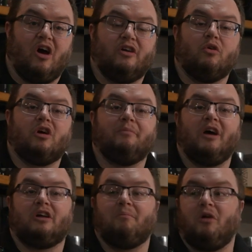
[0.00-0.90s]
or I don't come
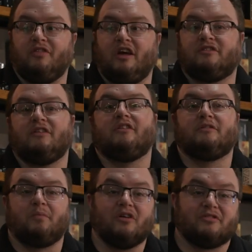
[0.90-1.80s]
down on Mondays because
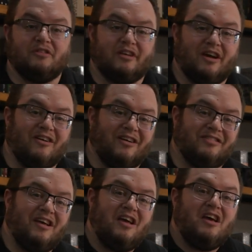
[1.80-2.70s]
this person's here,
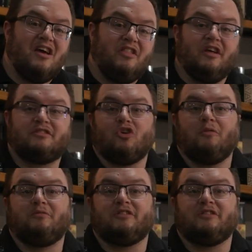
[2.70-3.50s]
and this group